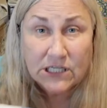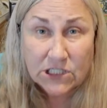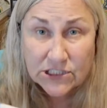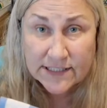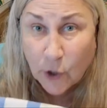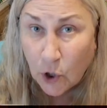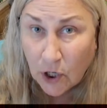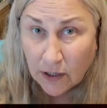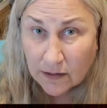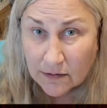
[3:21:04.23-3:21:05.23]
colors at
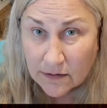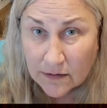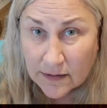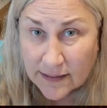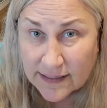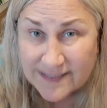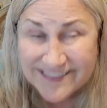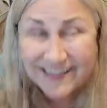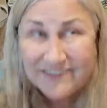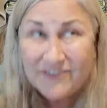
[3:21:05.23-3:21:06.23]
all. It's
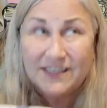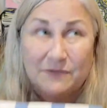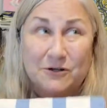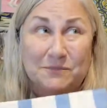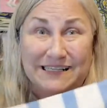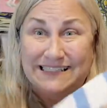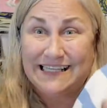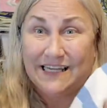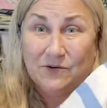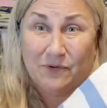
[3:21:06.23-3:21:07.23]
not even like one of my
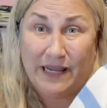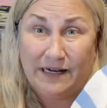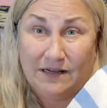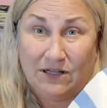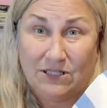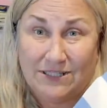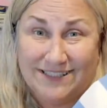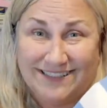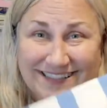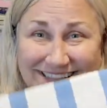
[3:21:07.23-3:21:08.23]
second rate
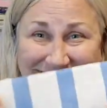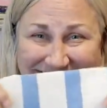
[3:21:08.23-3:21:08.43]
colors.